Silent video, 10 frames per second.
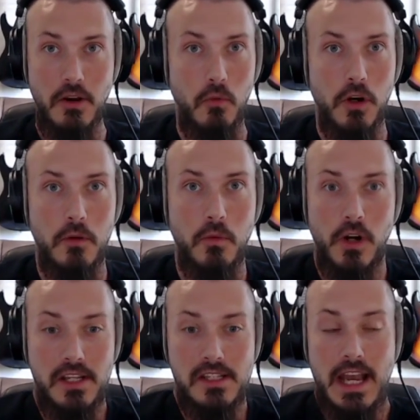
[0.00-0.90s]

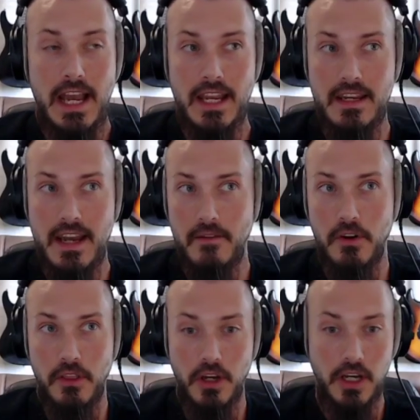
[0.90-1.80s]
WordPress, I
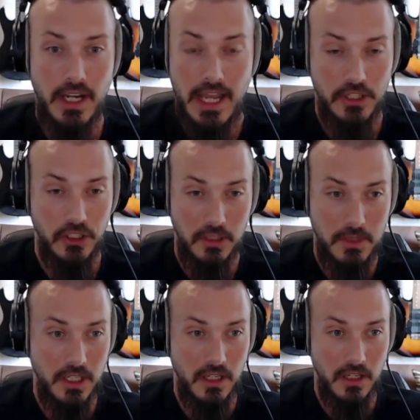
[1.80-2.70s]
never thought I'd actually
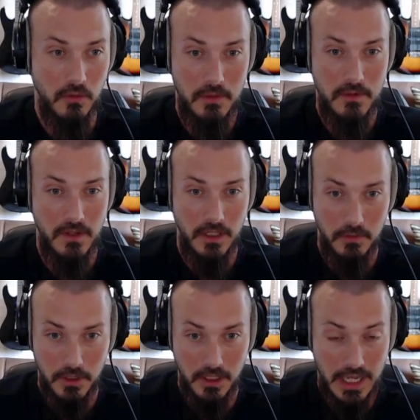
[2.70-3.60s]
be a web
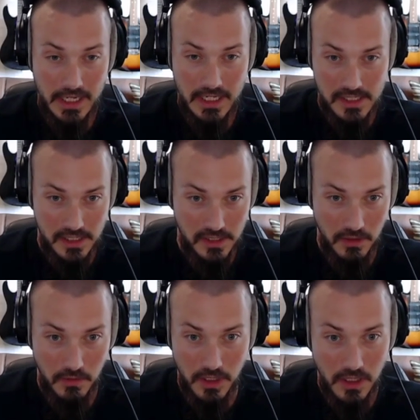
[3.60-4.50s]
developer in any sense of
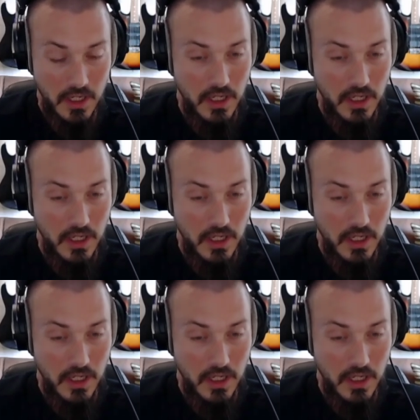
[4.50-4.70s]
the word.